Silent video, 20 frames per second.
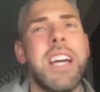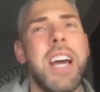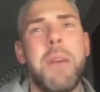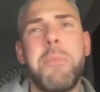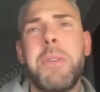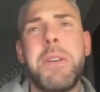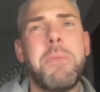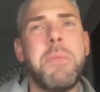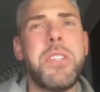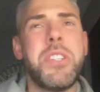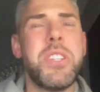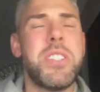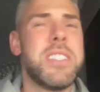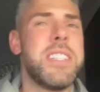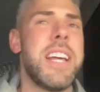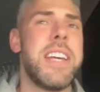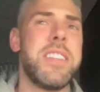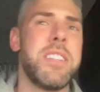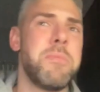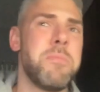And we just
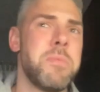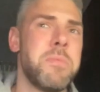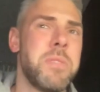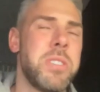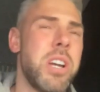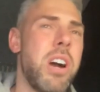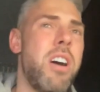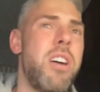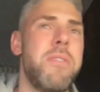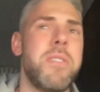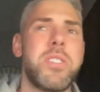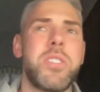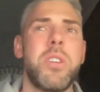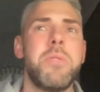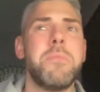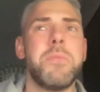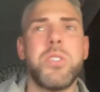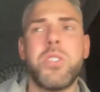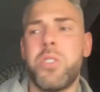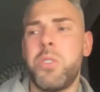let them carve us
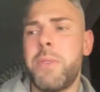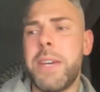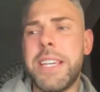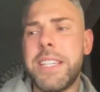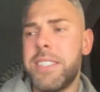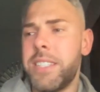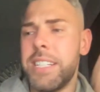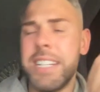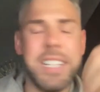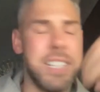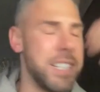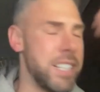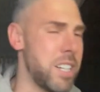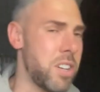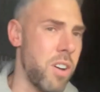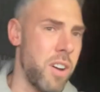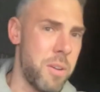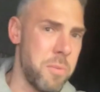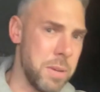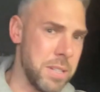open too easily, and then the
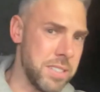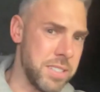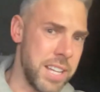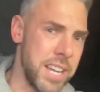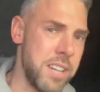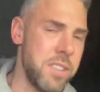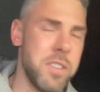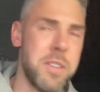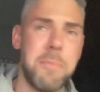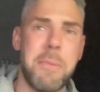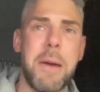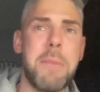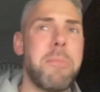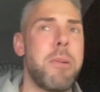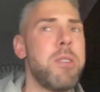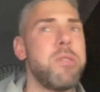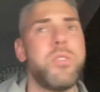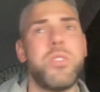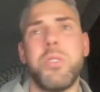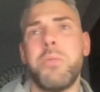guy wins the header at the back
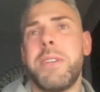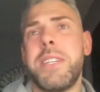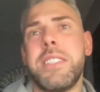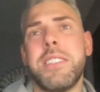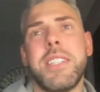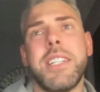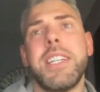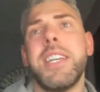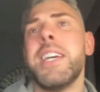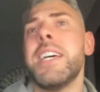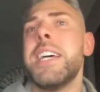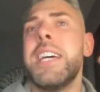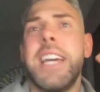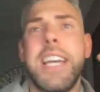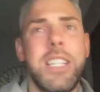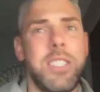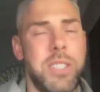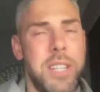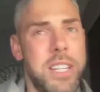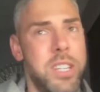post too easily.
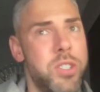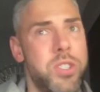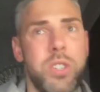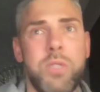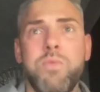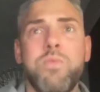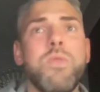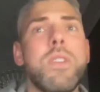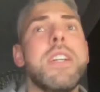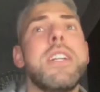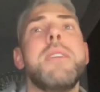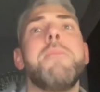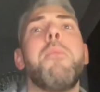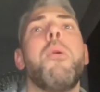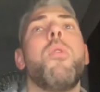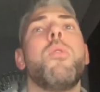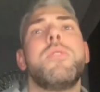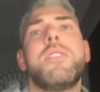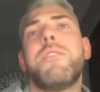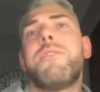It's just really
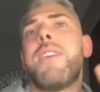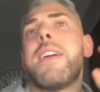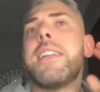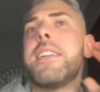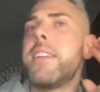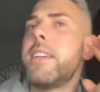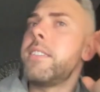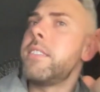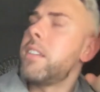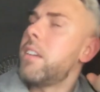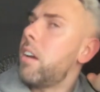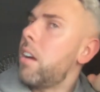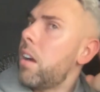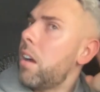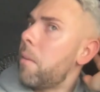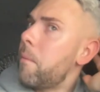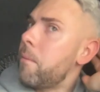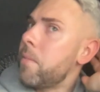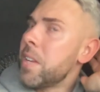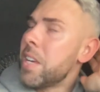poor defending.
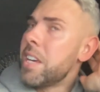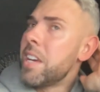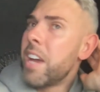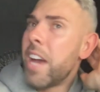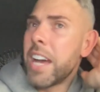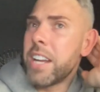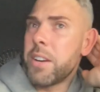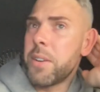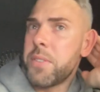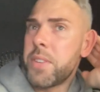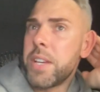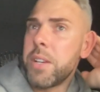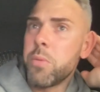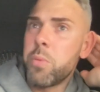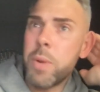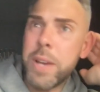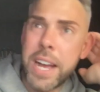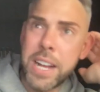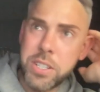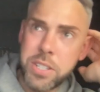And I think
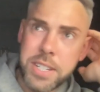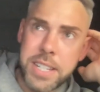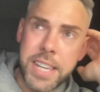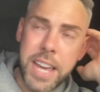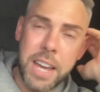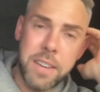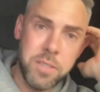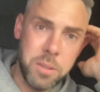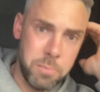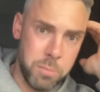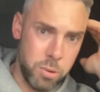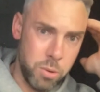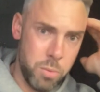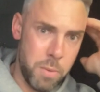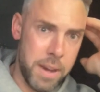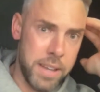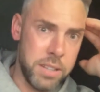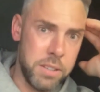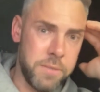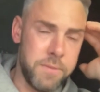we actually gave the ball
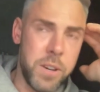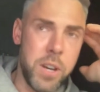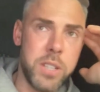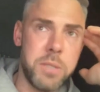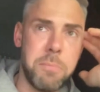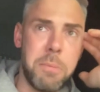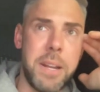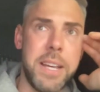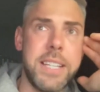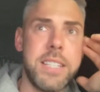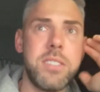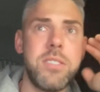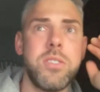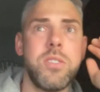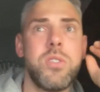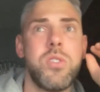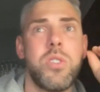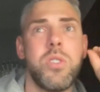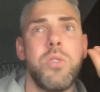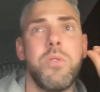away in the first place
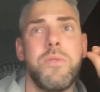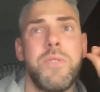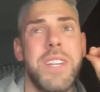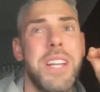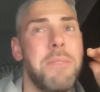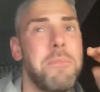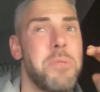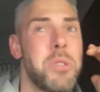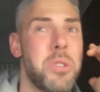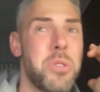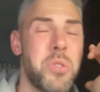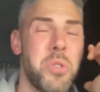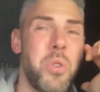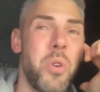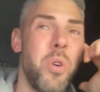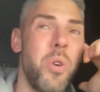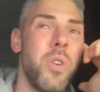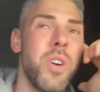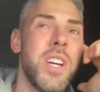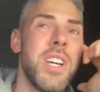for them to
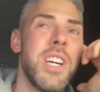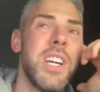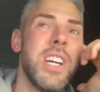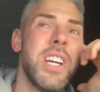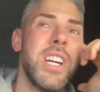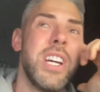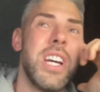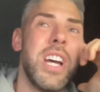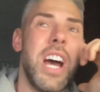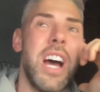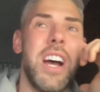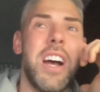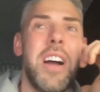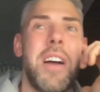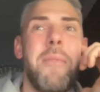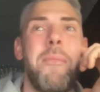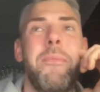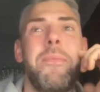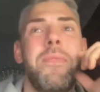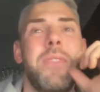score.
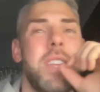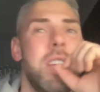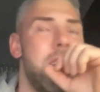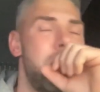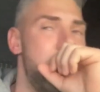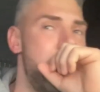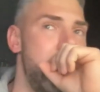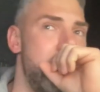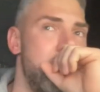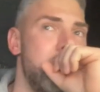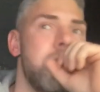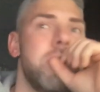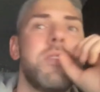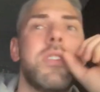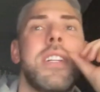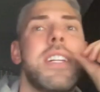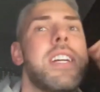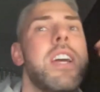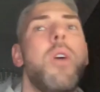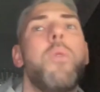So
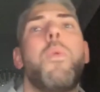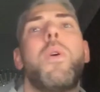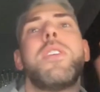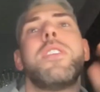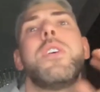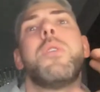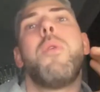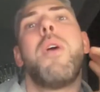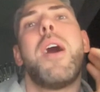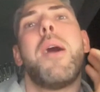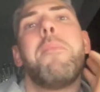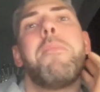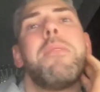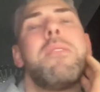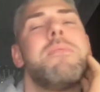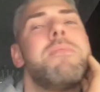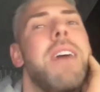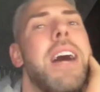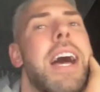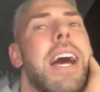they go 1-0 up,
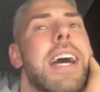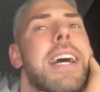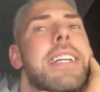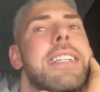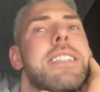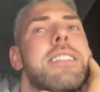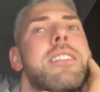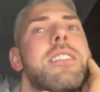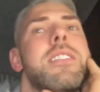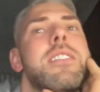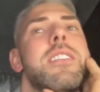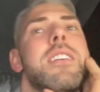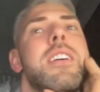and